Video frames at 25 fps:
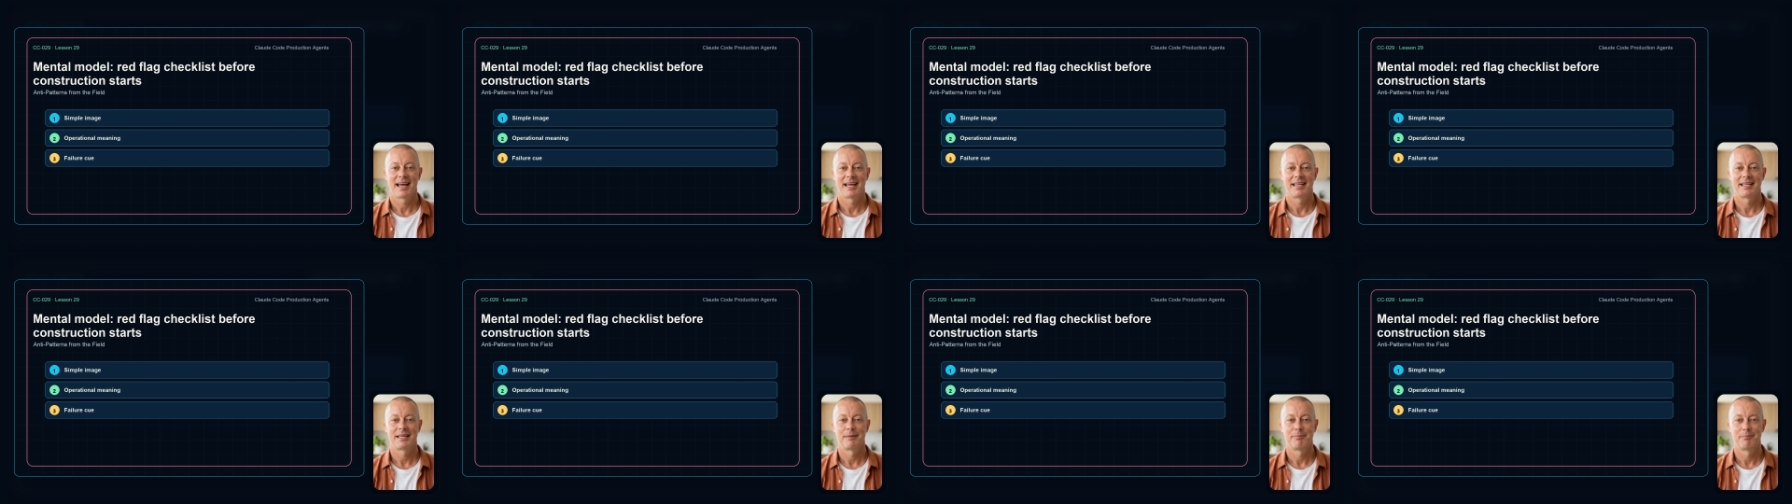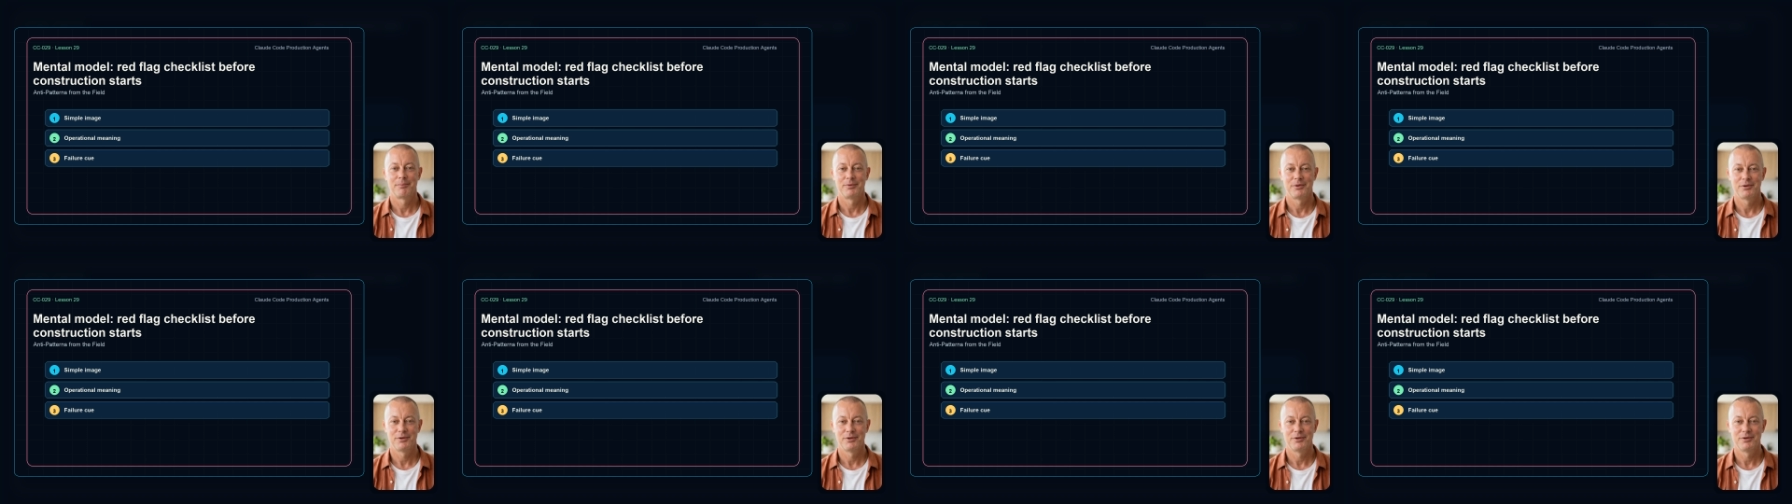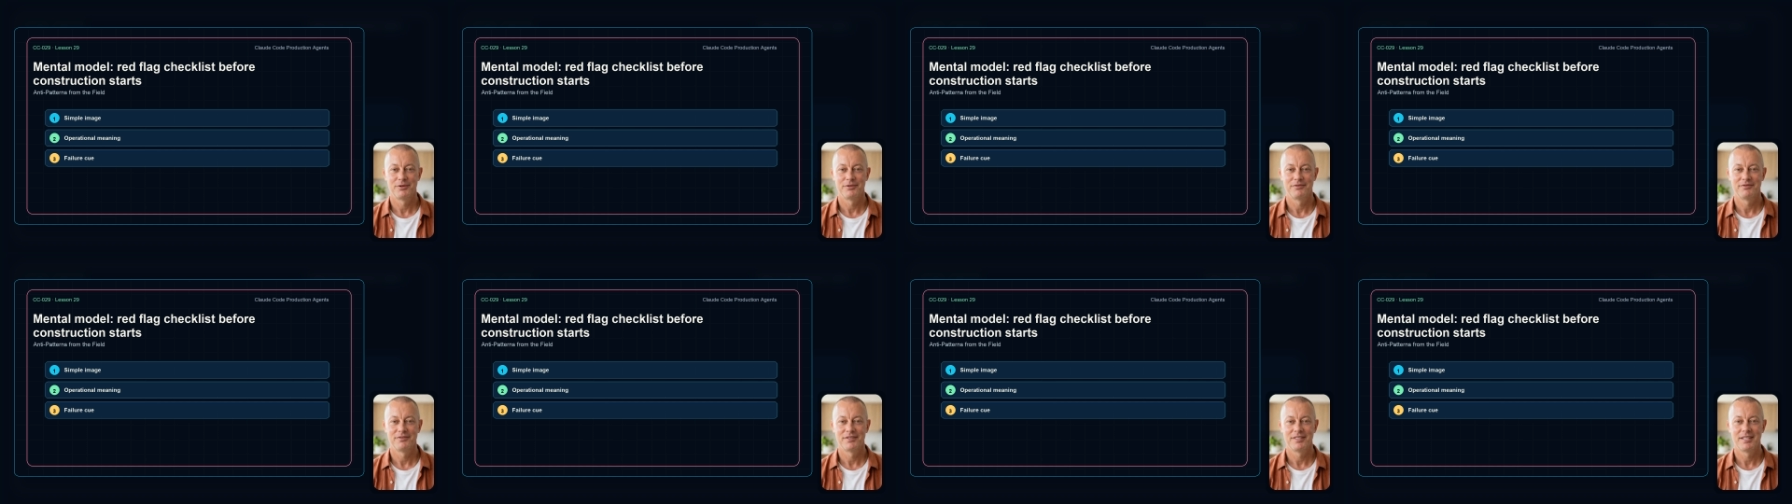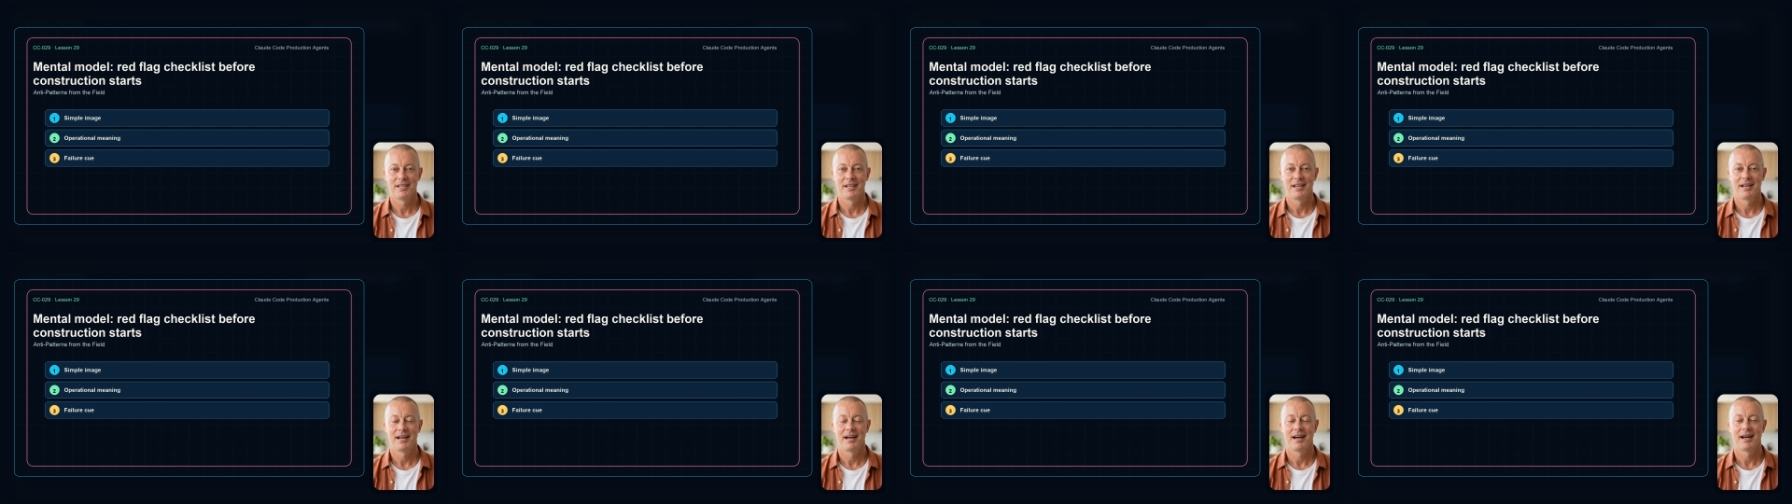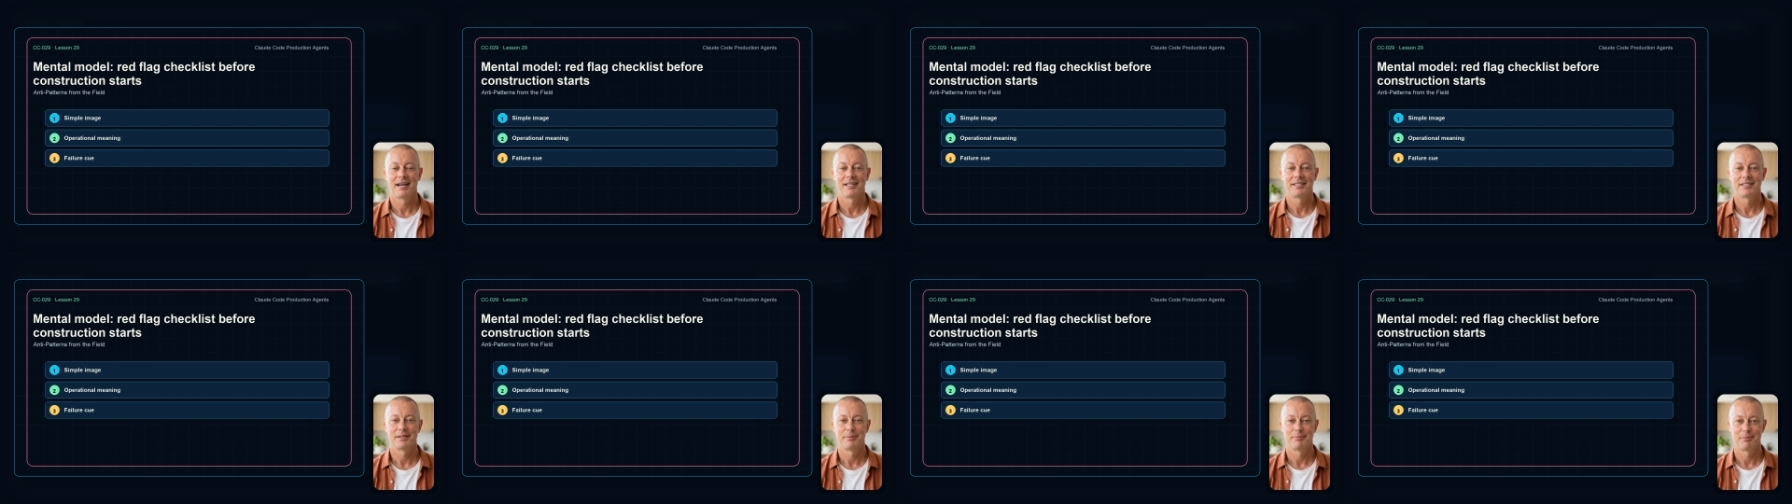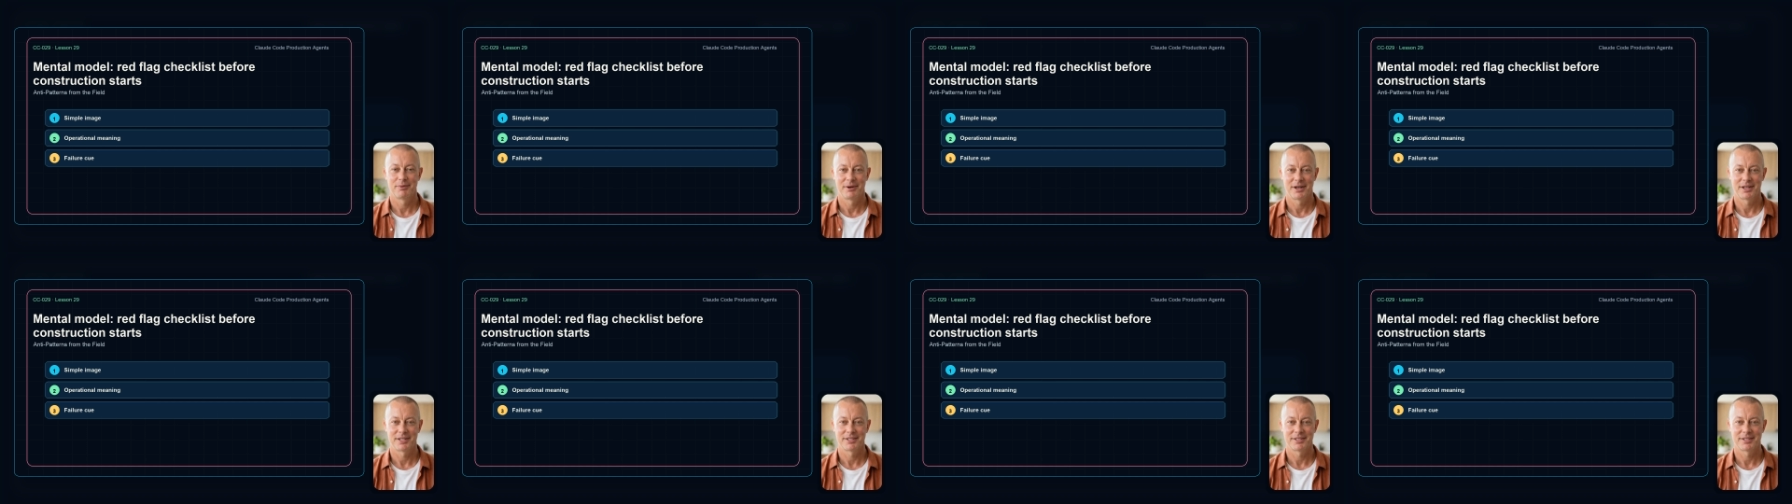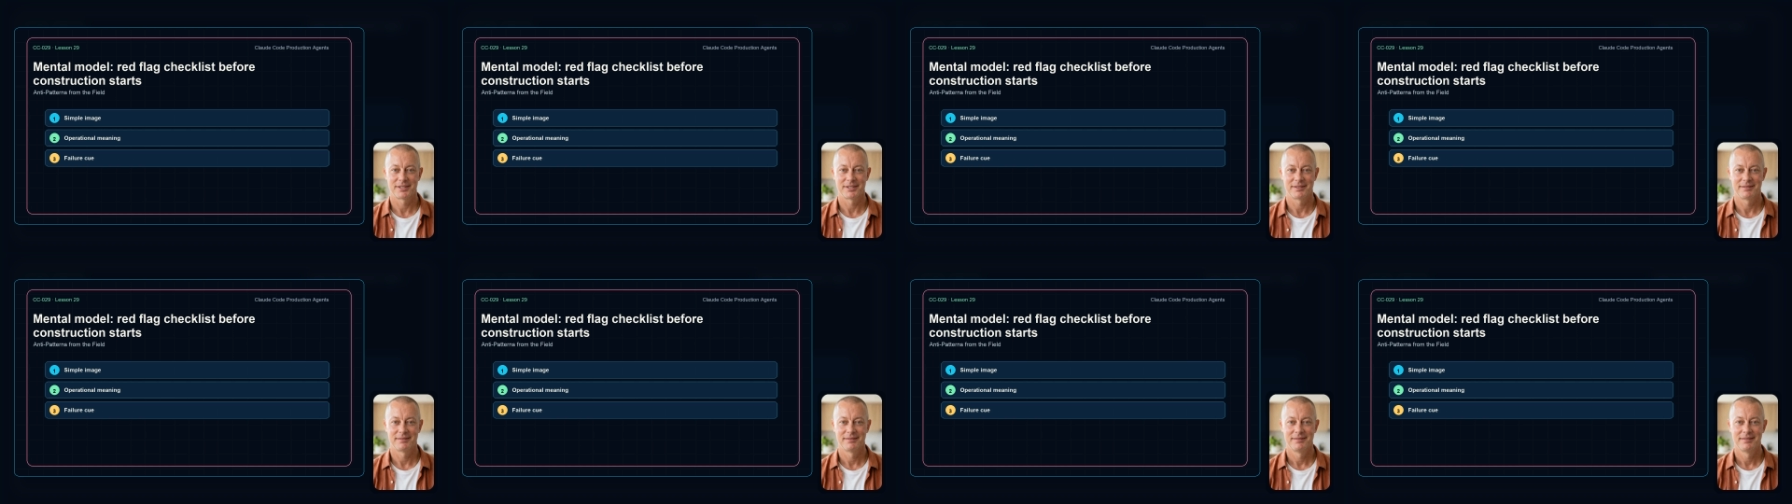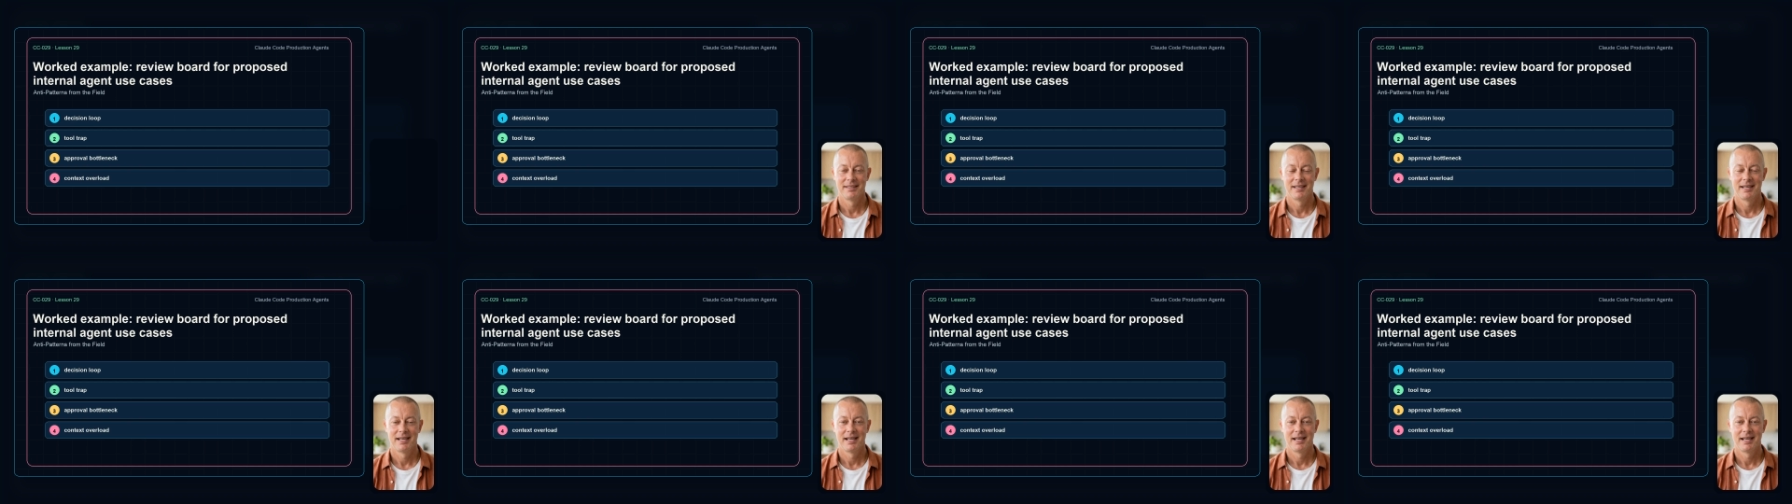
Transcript: and improved under pressure.